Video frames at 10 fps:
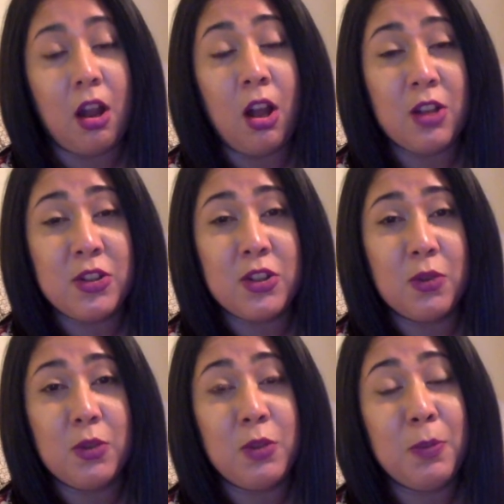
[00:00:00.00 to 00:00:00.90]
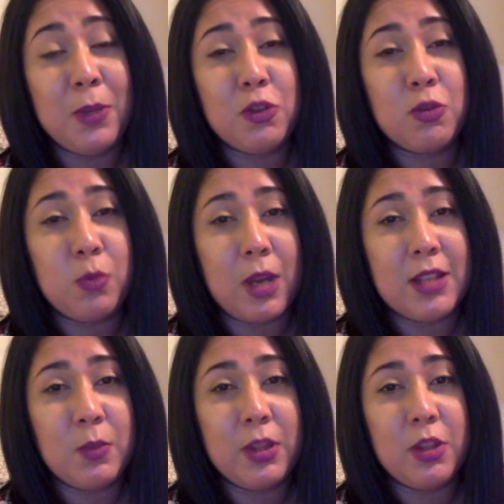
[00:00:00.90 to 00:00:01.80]
Also, you build
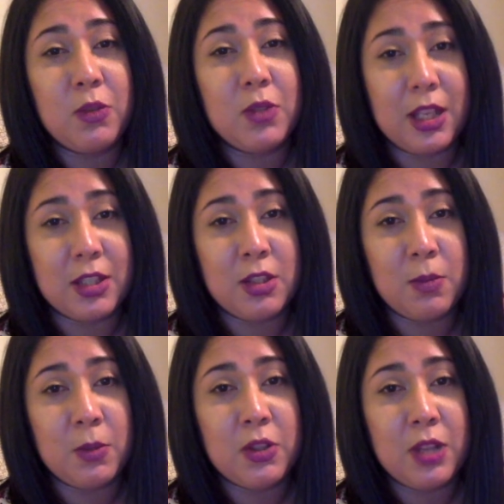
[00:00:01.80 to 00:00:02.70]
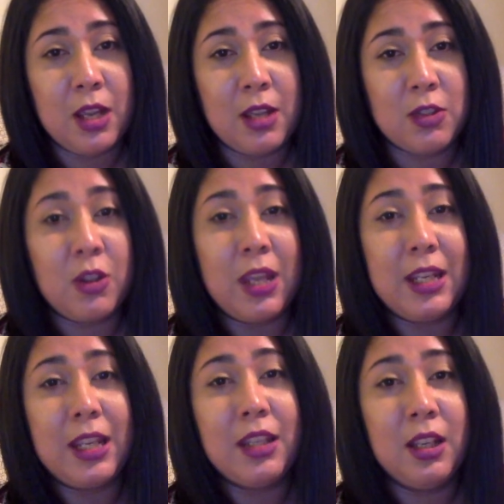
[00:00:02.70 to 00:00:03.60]
trust with those customers so they
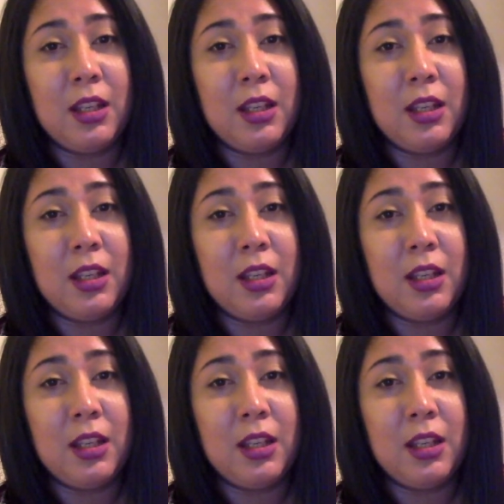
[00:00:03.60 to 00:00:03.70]
can